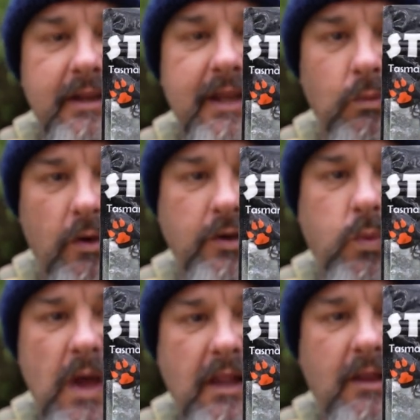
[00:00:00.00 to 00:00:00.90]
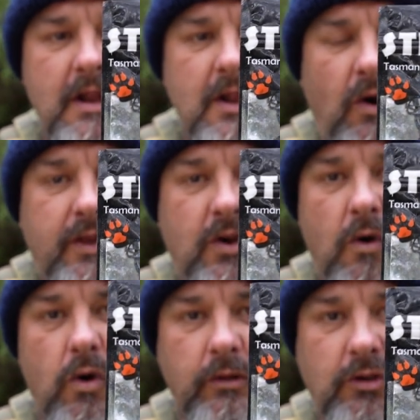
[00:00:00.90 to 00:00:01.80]
It worked well. I
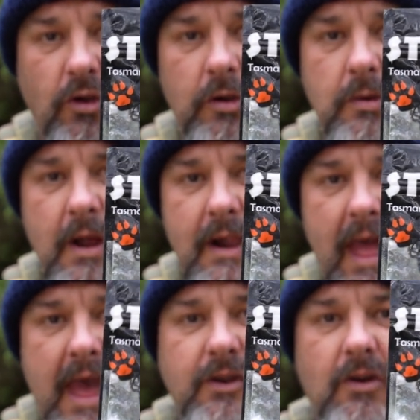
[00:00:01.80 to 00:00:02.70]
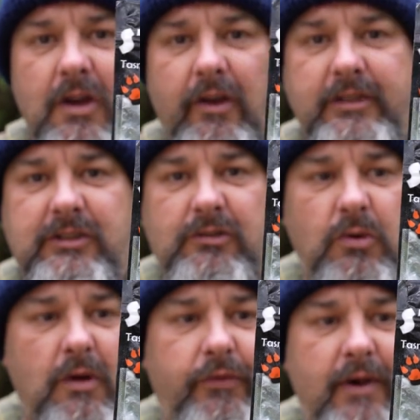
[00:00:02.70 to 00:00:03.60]
caught two and I lost two
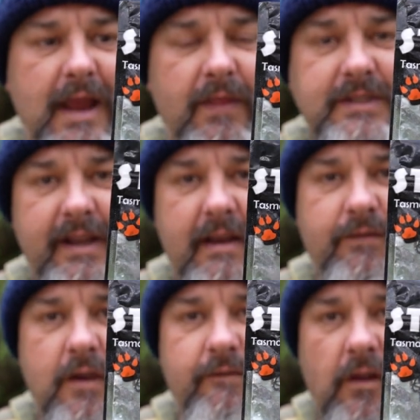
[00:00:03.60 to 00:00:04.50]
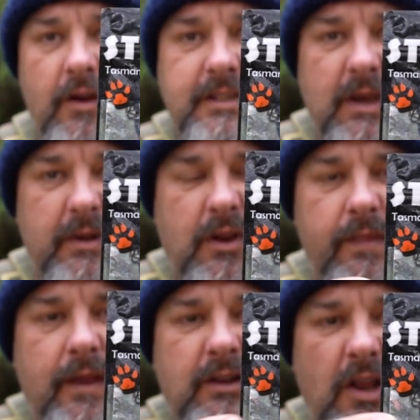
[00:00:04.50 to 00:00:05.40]
or three others and had a few follows. So it got
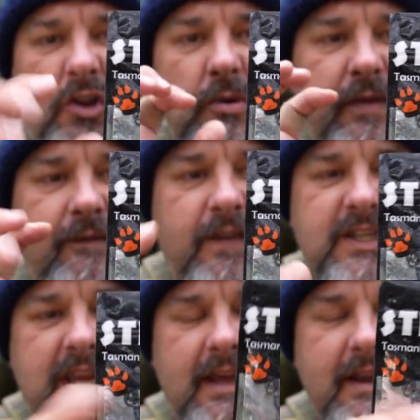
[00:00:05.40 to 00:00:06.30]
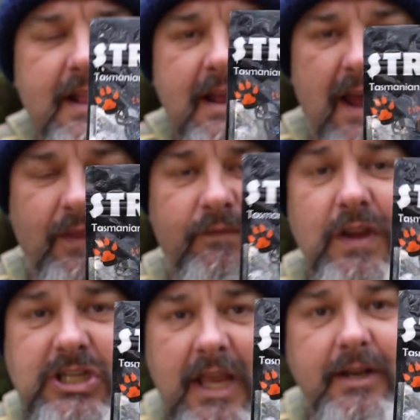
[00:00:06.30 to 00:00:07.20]
the, lured the fish out and the
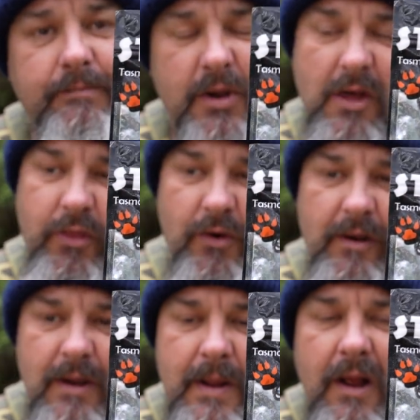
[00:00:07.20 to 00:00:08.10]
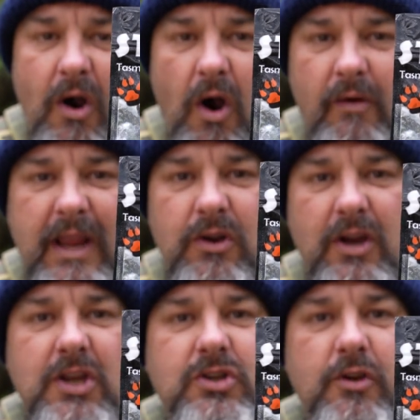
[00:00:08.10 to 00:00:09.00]
fish hit it. But I thought, I reckon I
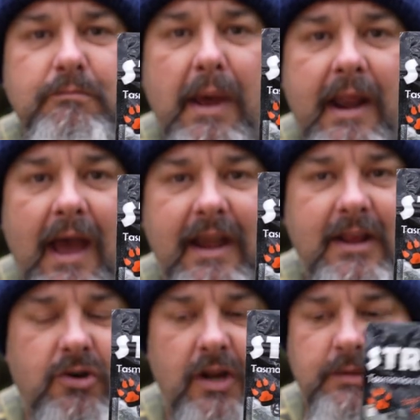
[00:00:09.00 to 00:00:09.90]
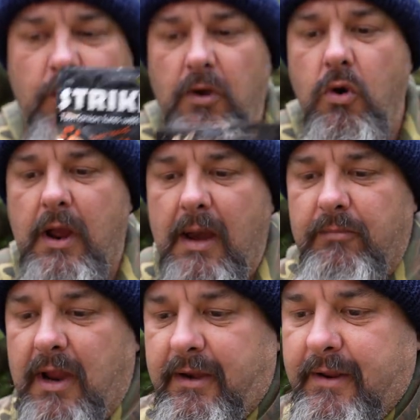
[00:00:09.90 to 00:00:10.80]
can do better and increase my hookup
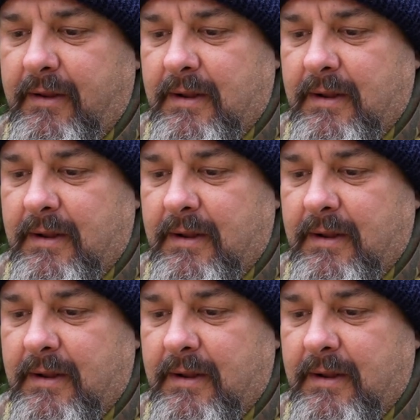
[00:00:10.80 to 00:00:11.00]
rate.